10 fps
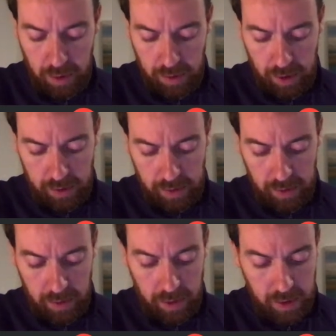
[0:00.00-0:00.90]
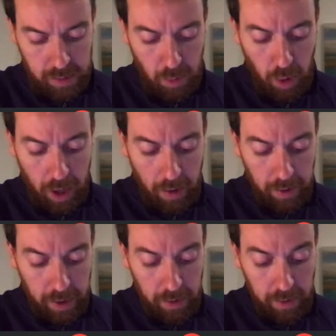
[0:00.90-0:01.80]
So that's a small error
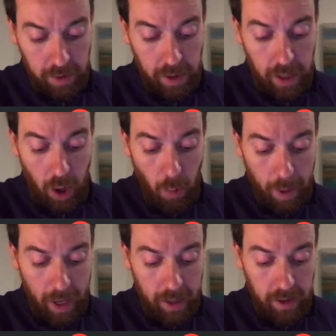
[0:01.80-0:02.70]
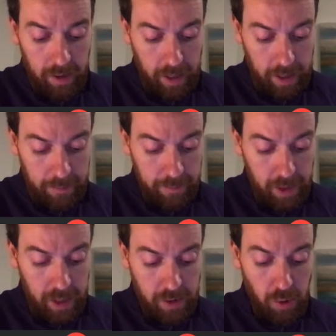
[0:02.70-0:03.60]
there. Omega
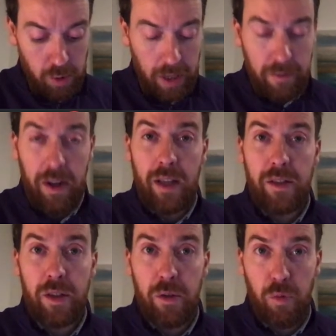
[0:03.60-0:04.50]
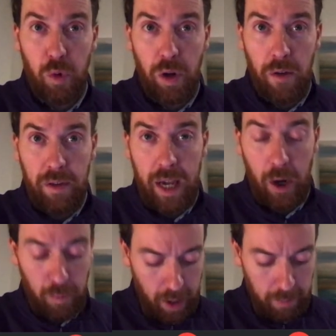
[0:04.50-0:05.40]
is also given as the root of k
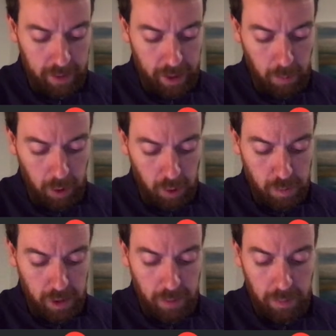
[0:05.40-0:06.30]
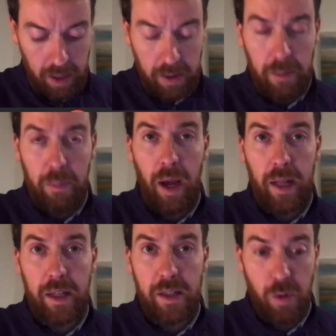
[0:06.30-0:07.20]
over m. That will also be applied
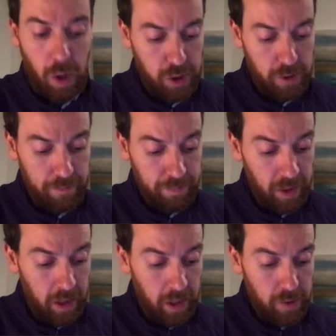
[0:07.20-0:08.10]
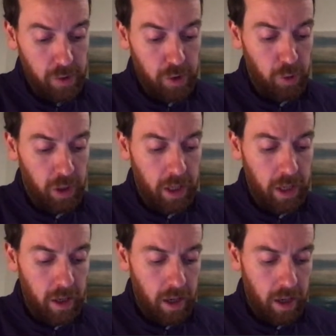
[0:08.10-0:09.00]
to this question. So the two
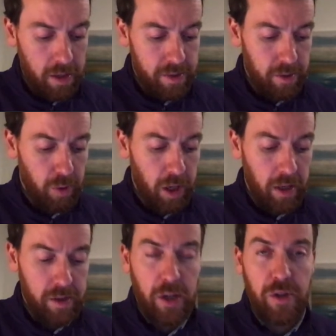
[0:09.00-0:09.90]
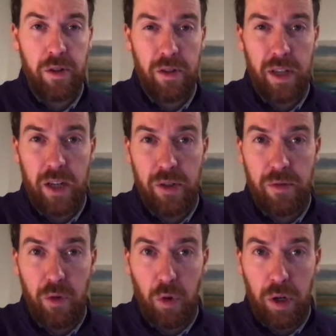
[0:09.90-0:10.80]
key reading sections are section
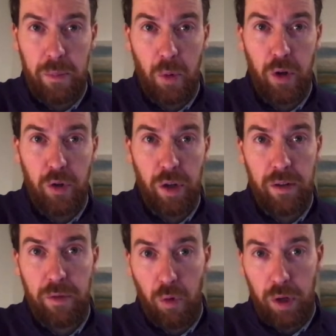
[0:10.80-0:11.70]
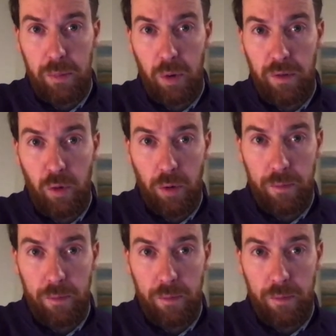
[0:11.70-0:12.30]
14.3 and 14.4.